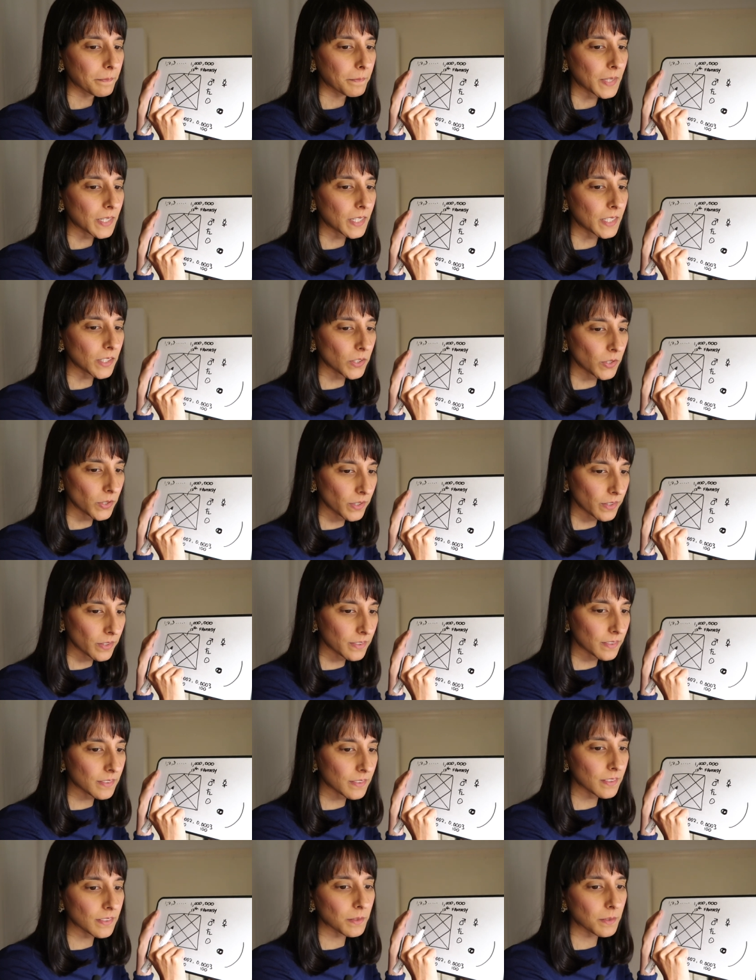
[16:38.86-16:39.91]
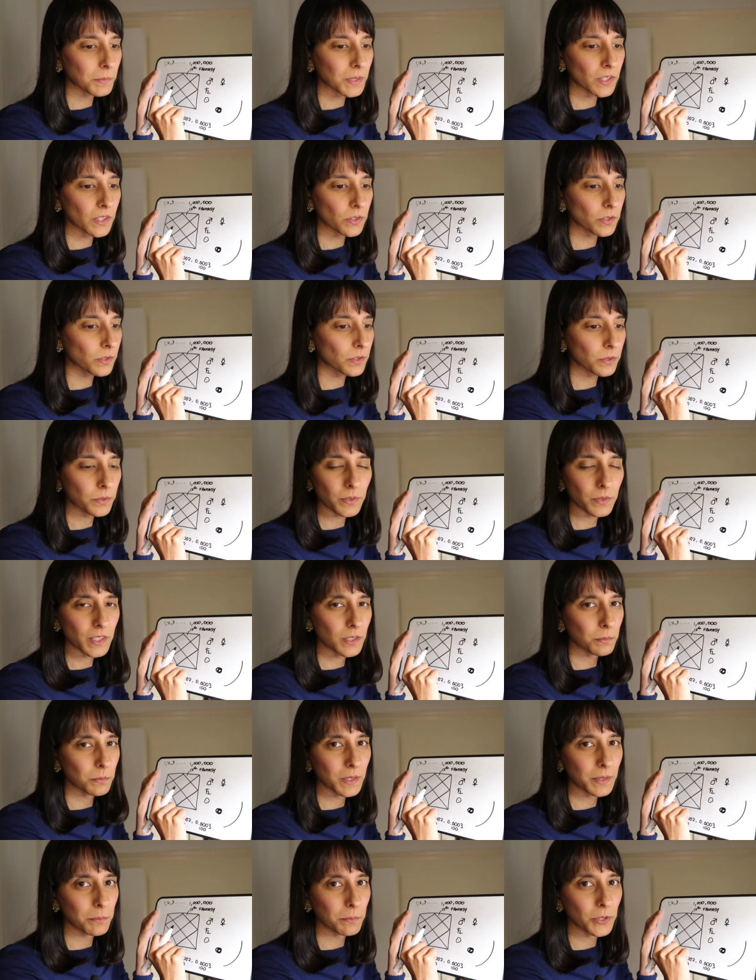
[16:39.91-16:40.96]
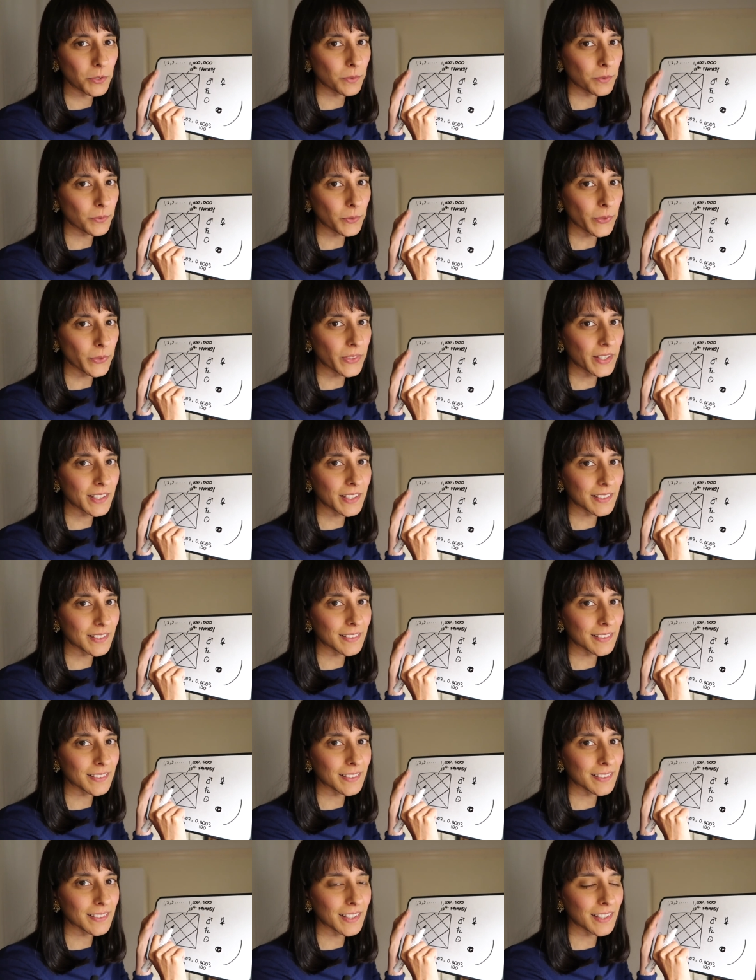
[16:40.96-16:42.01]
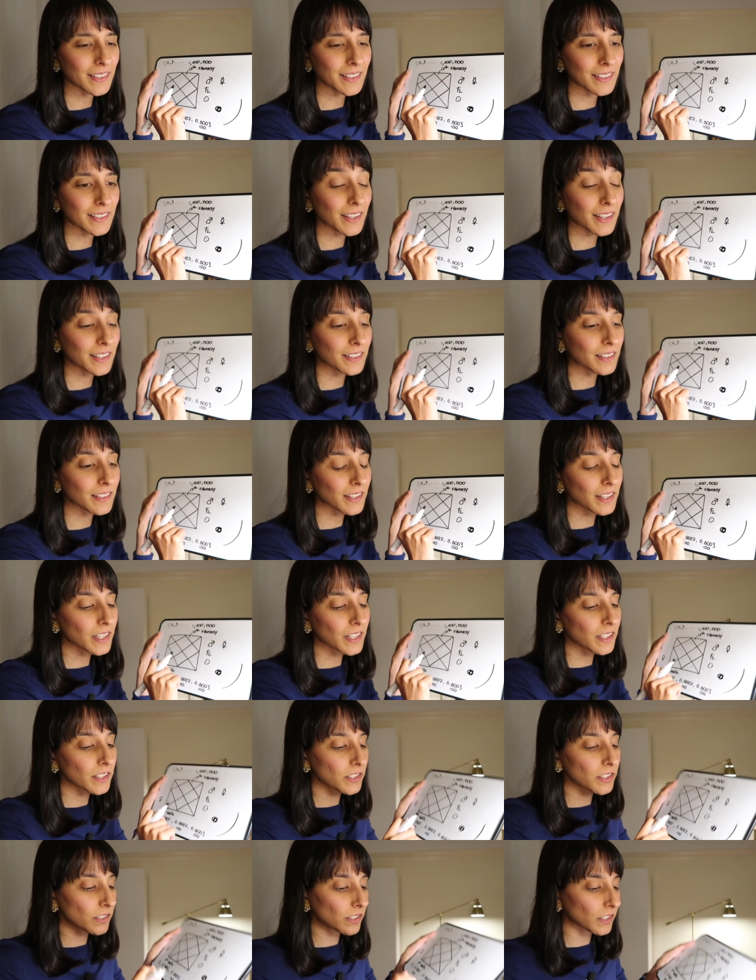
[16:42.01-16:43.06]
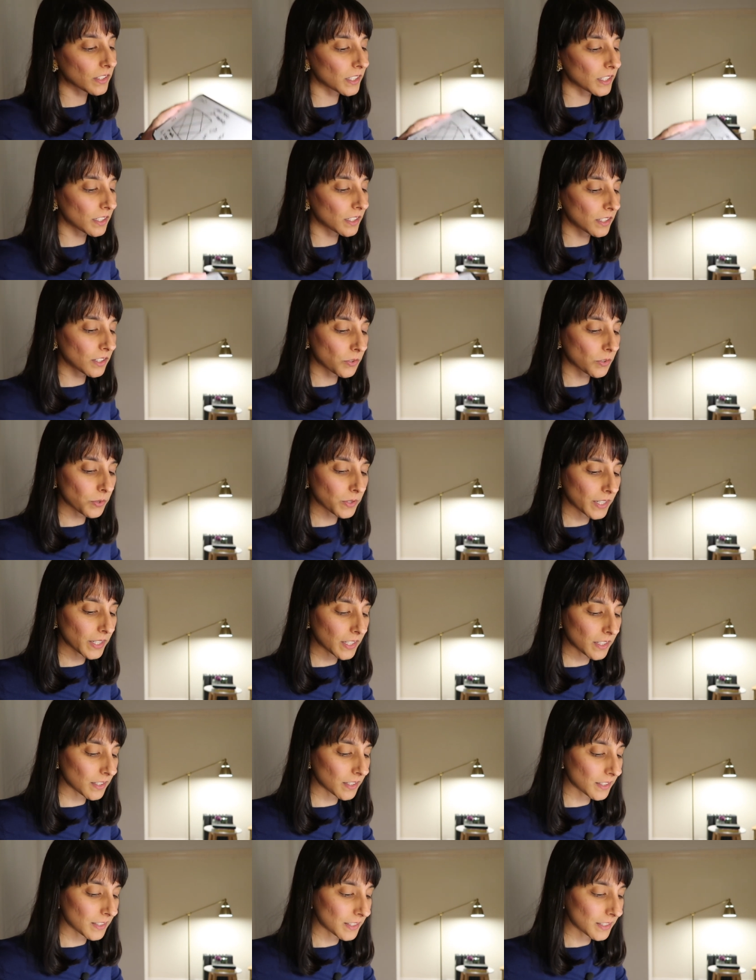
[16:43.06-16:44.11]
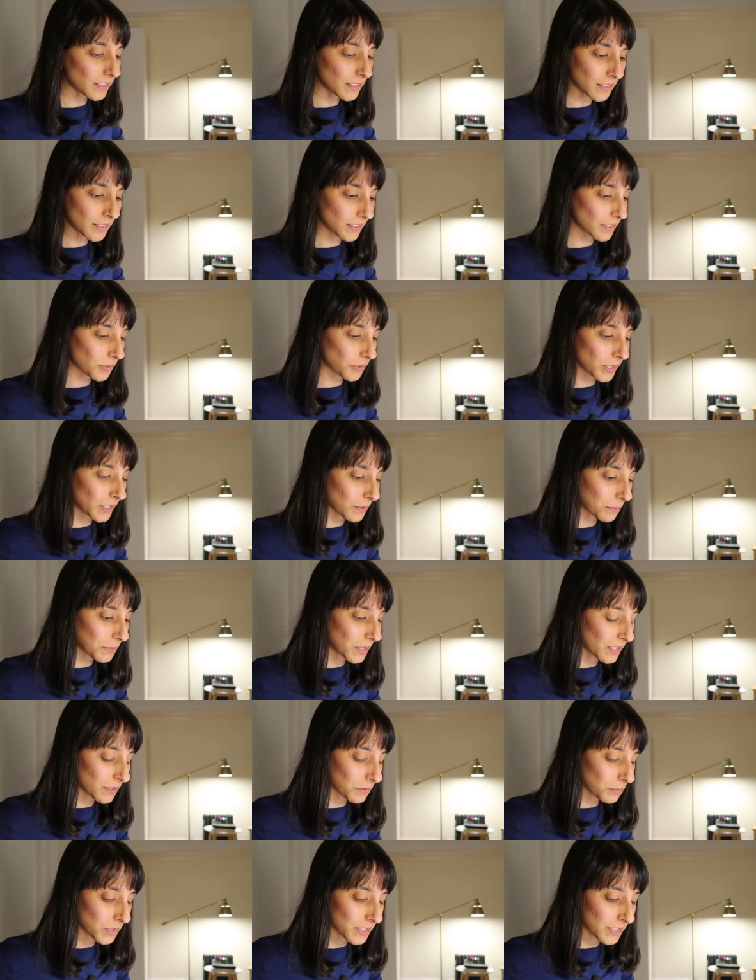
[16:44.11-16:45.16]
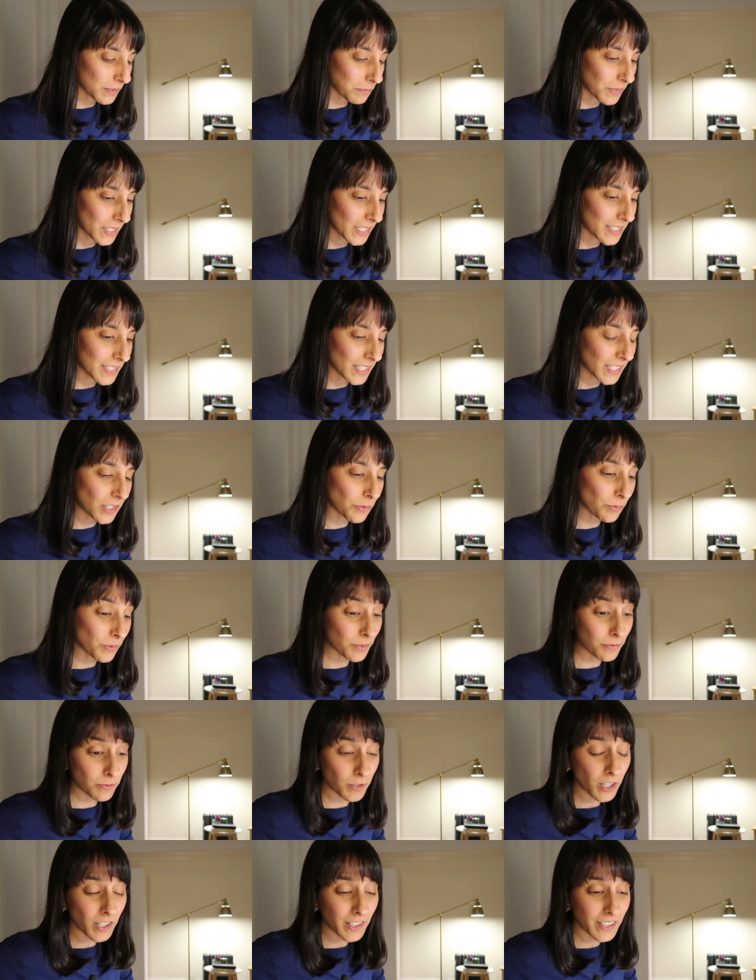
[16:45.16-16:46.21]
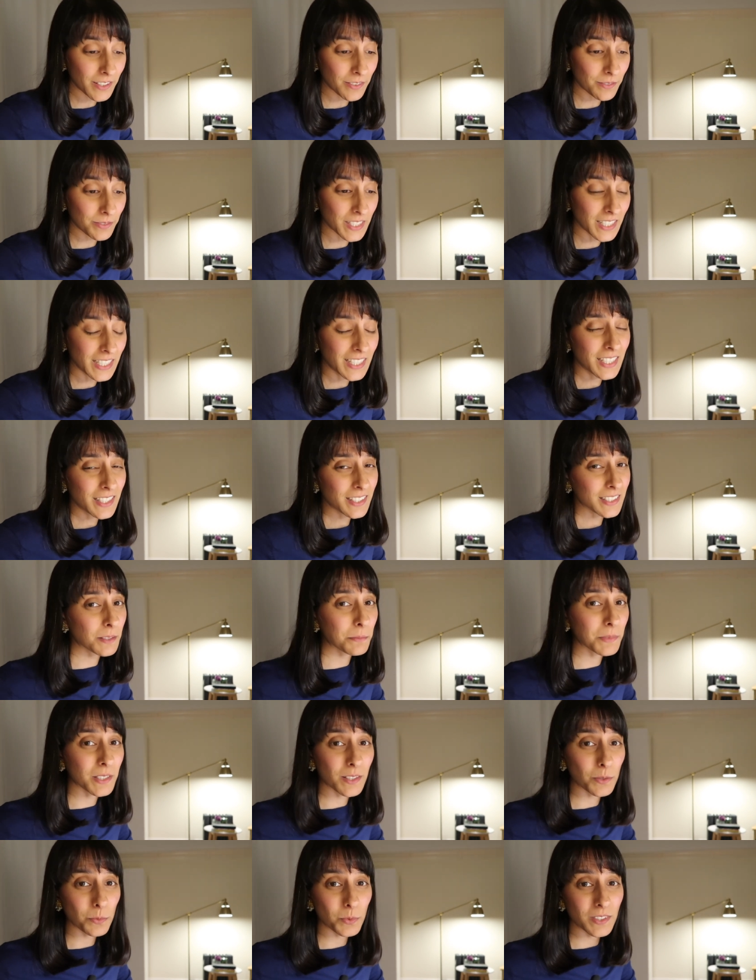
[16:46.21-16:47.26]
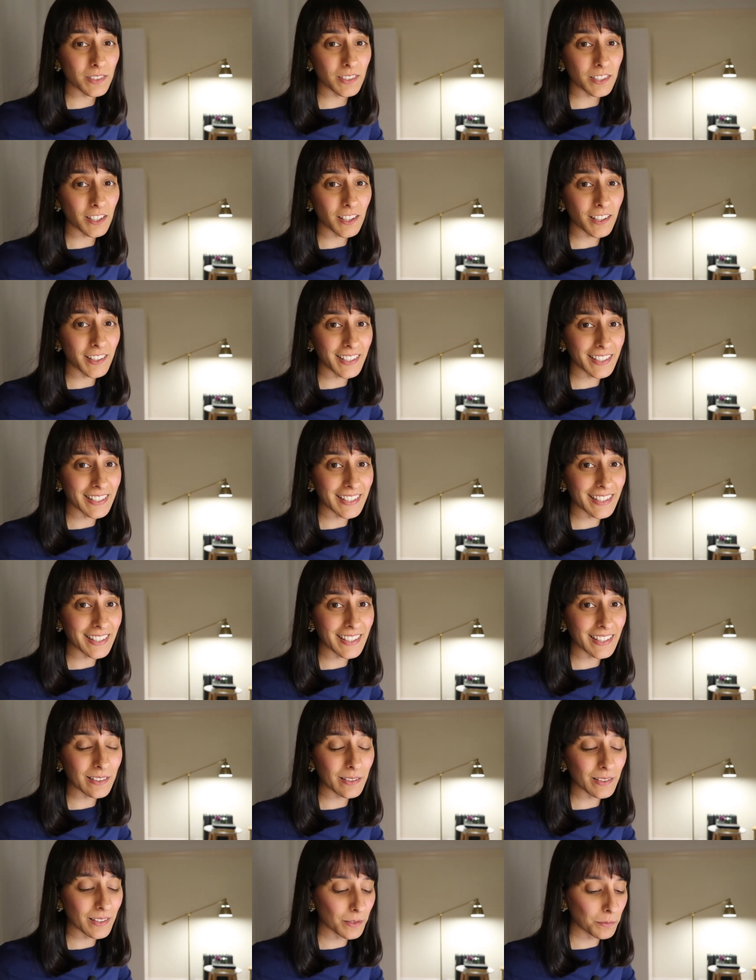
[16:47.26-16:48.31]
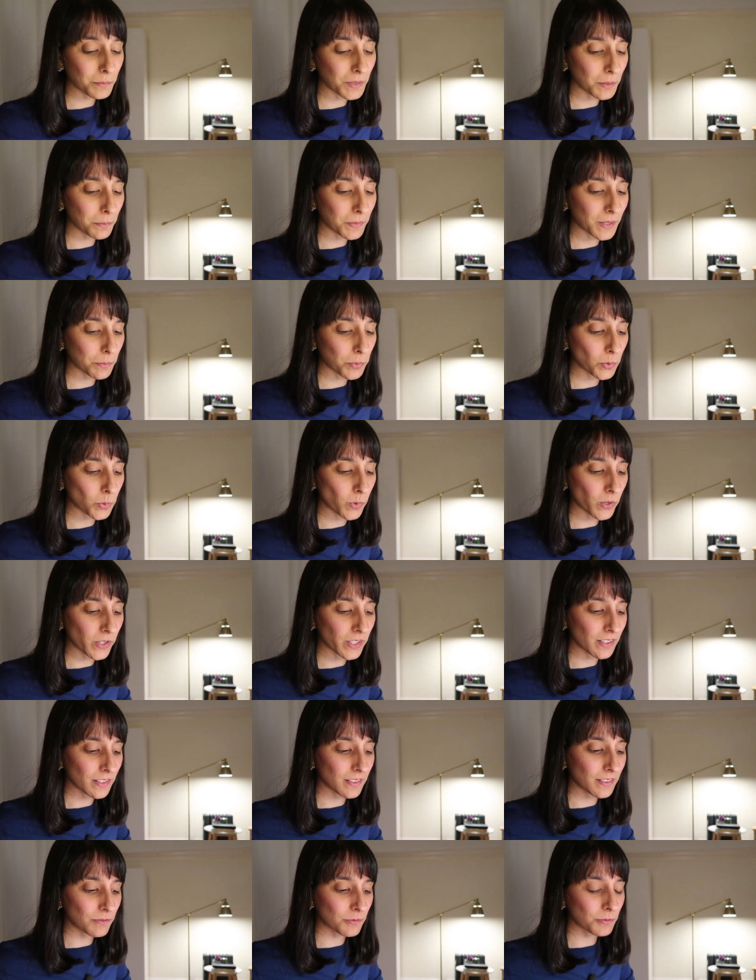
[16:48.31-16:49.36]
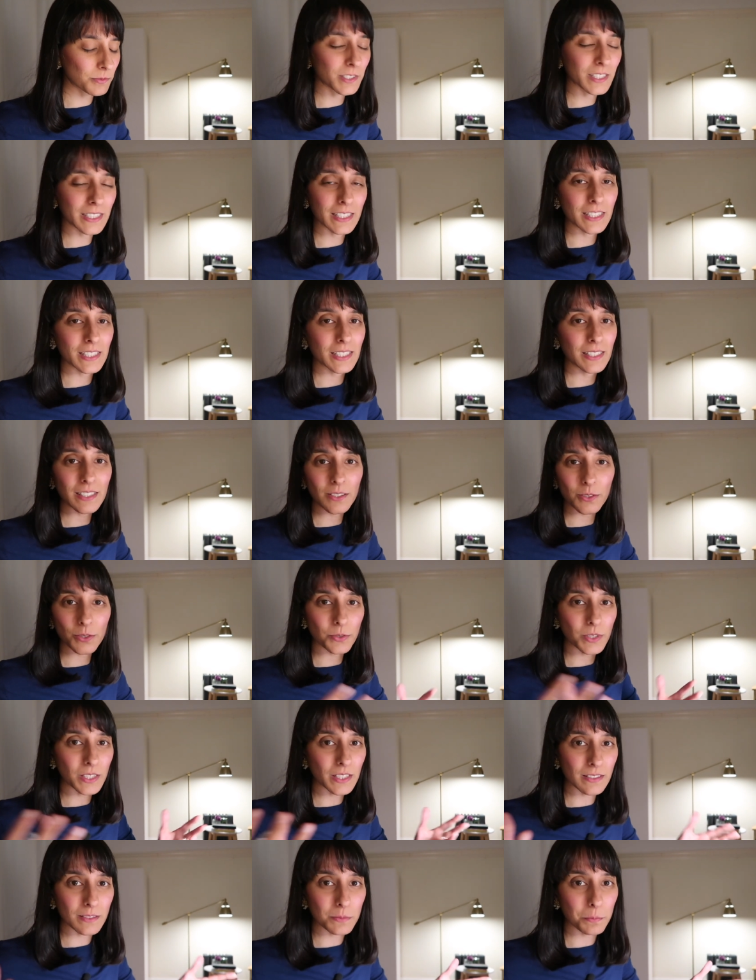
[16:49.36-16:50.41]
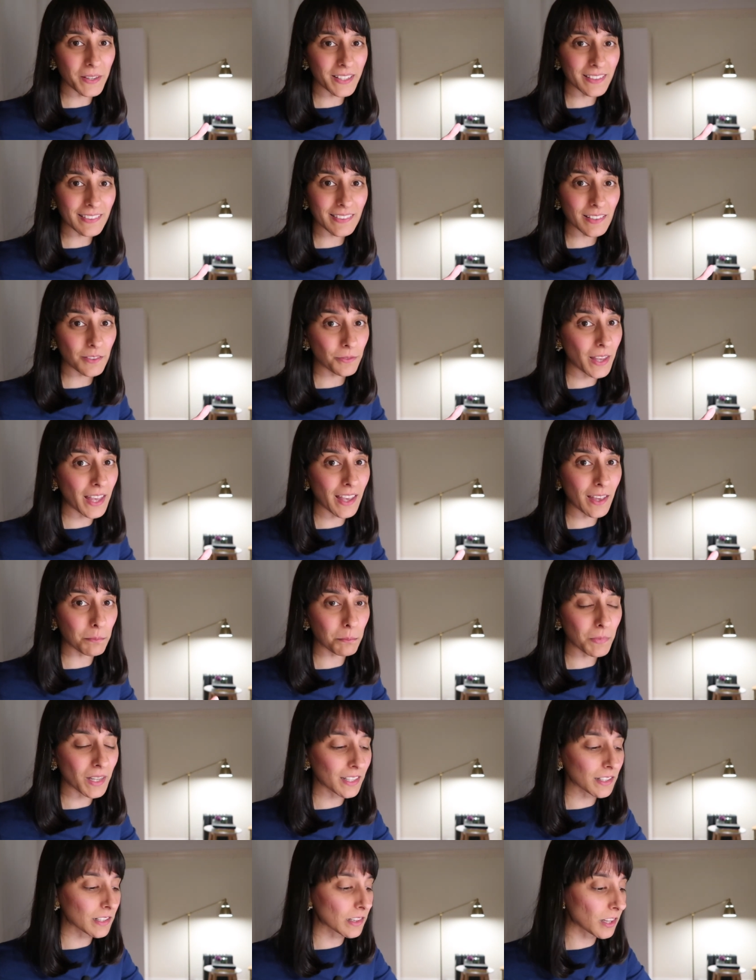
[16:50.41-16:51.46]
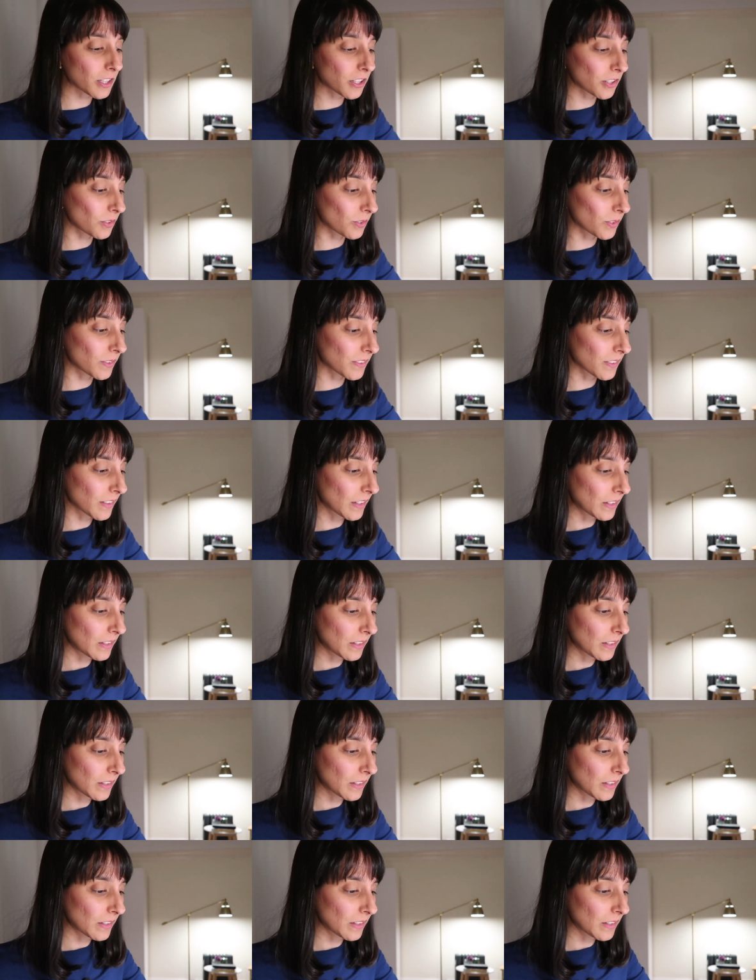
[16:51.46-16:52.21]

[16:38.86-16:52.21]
and he earthed some incredibly beautiful things, and and he he created an industry. I mean, it was amazing. He revived something that was dying. How, how many people wanted really ultra expensive handmade clothes?